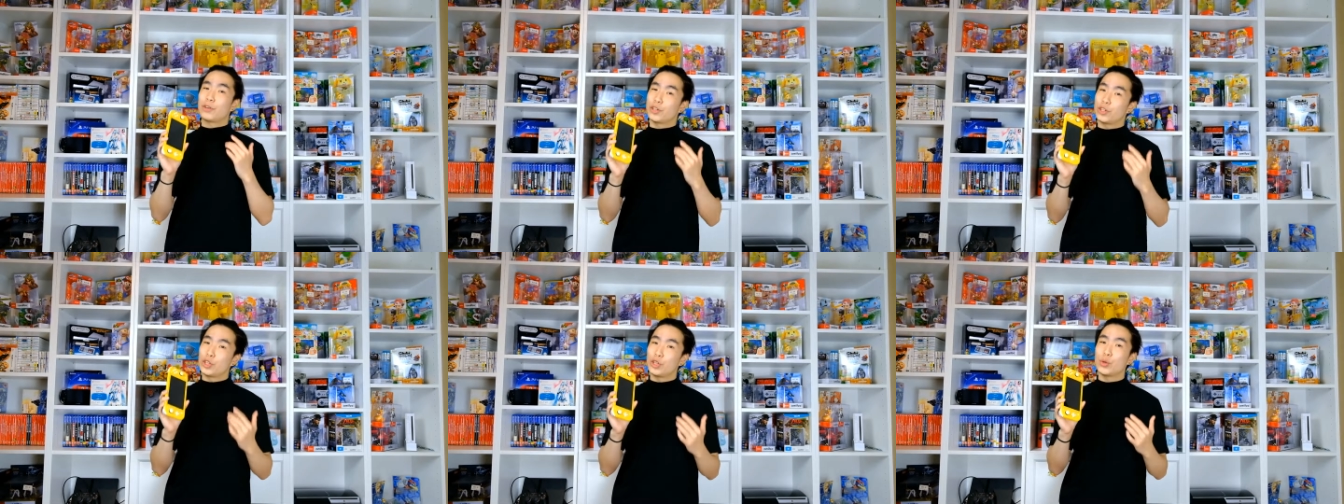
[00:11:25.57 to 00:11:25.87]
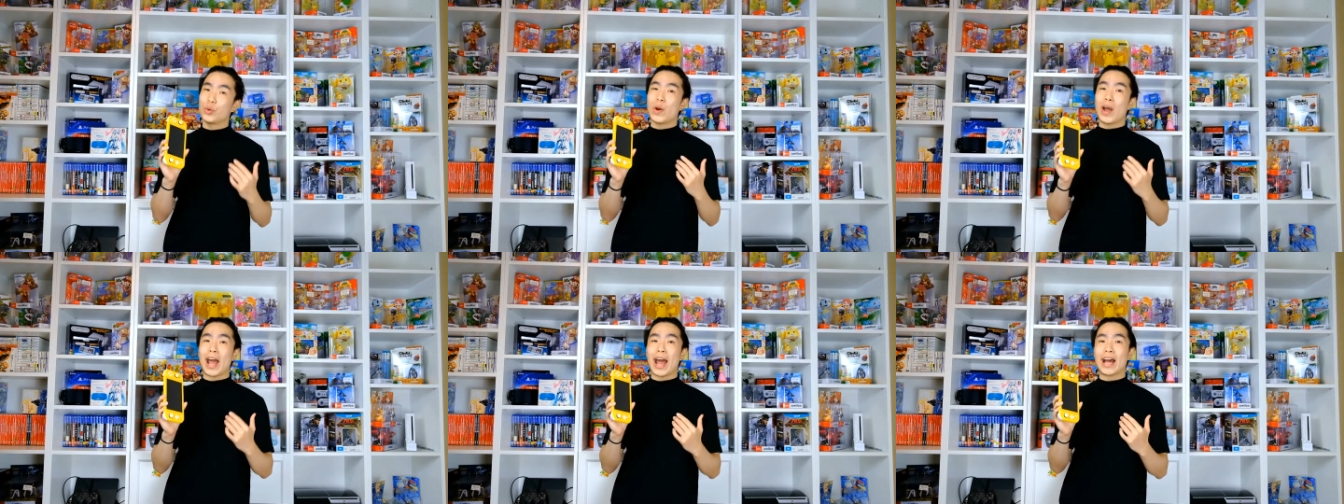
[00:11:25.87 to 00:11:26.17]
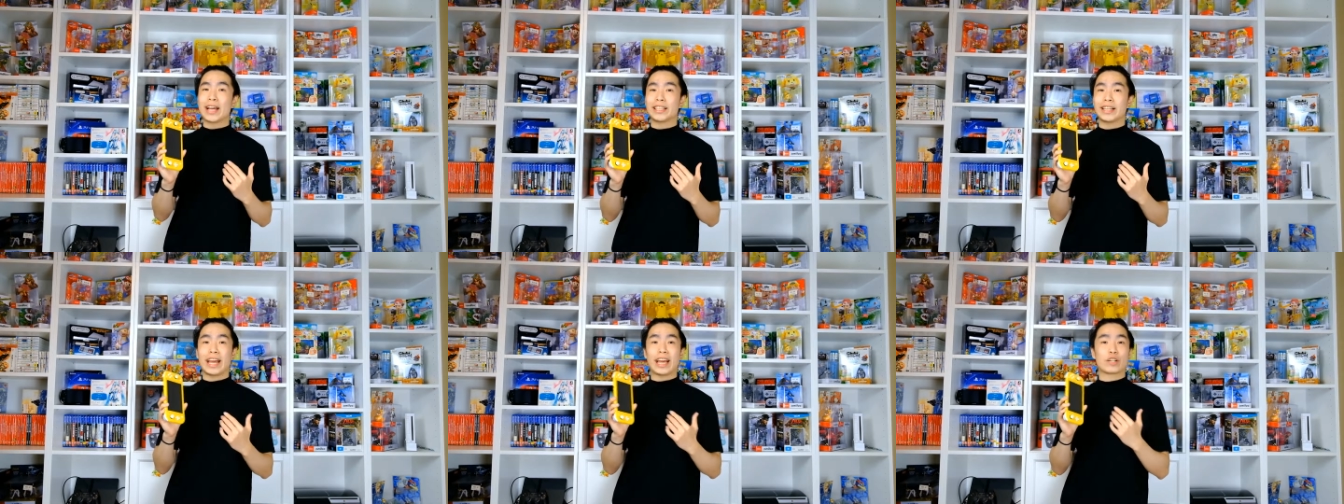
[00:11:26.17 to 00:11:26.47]
for
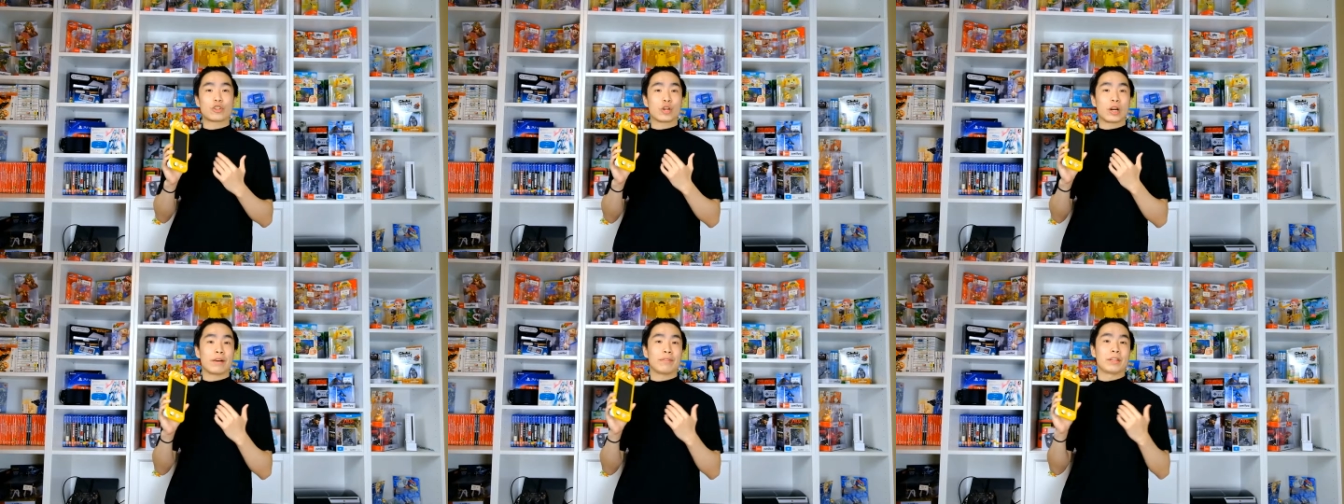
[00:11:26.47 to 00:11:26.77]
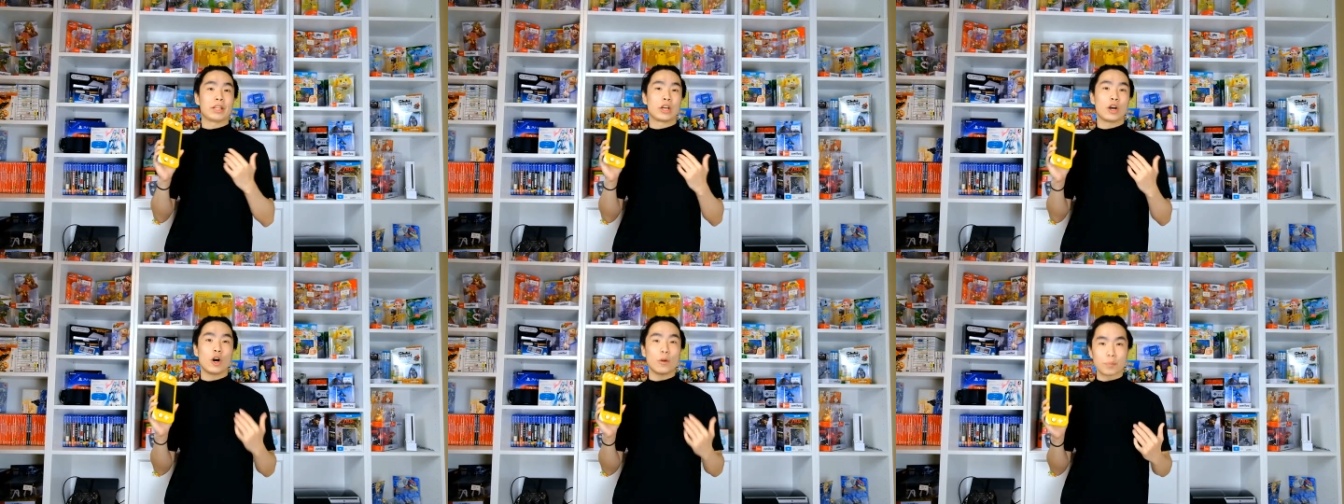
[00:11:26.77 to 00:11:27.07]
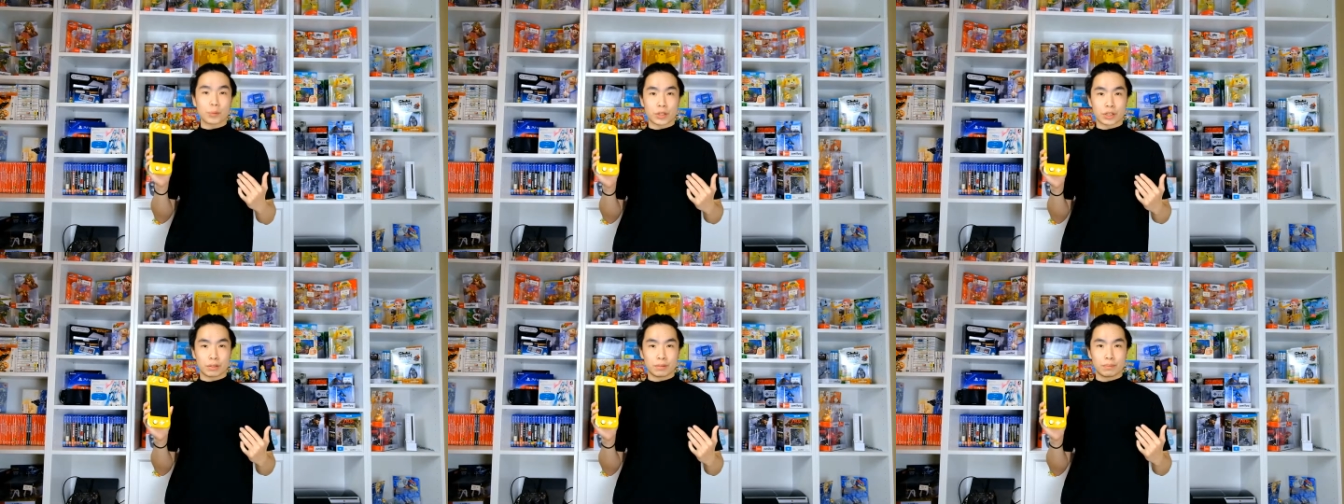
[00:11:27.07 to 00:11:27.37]
you as a traveling
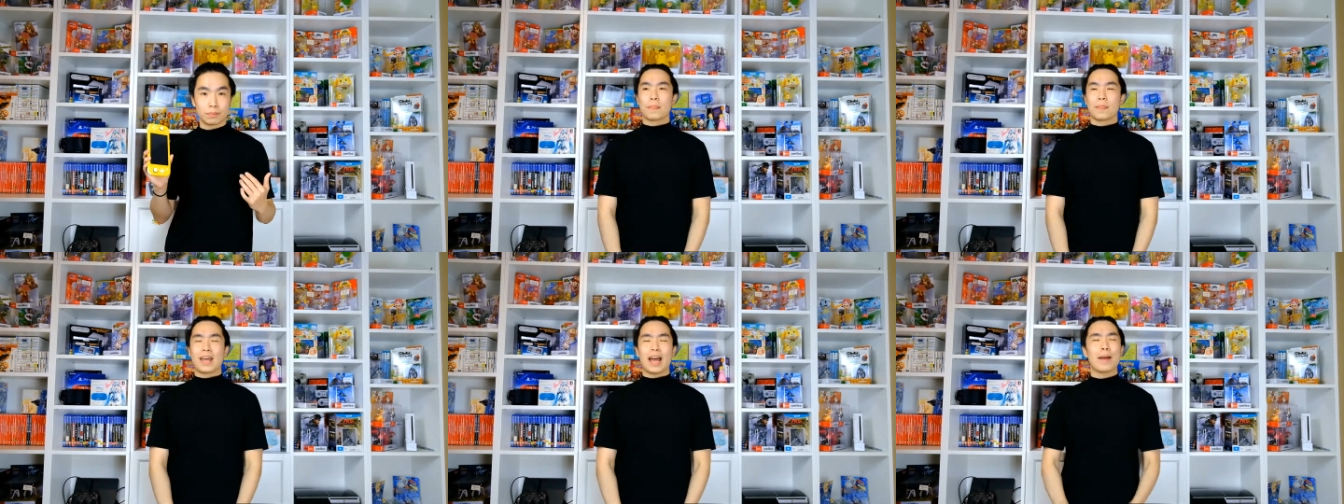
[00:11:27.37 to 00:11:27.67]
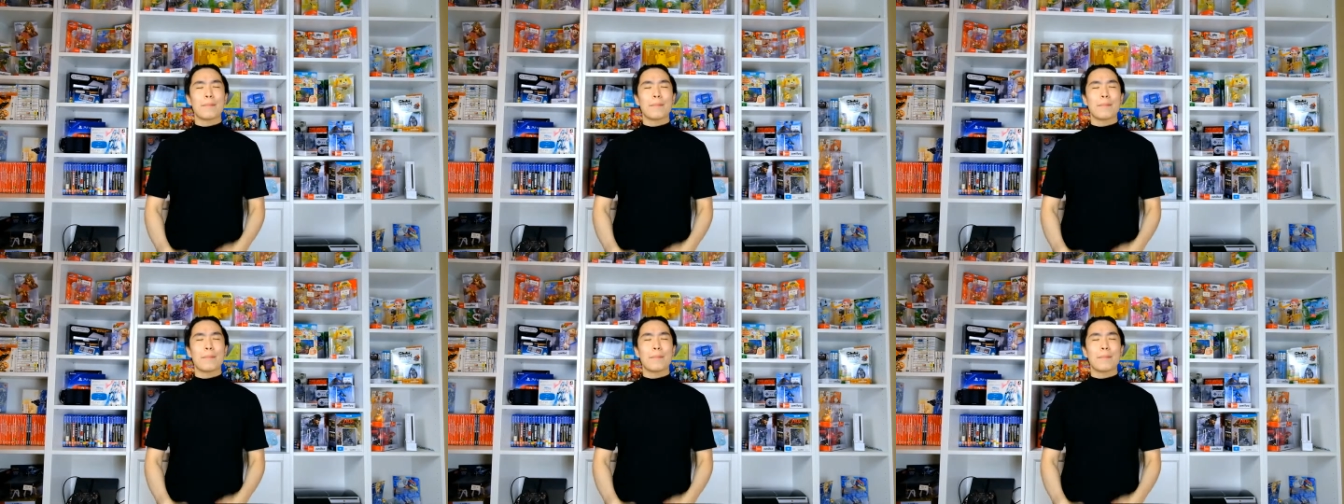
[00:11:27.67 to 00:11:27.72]
option.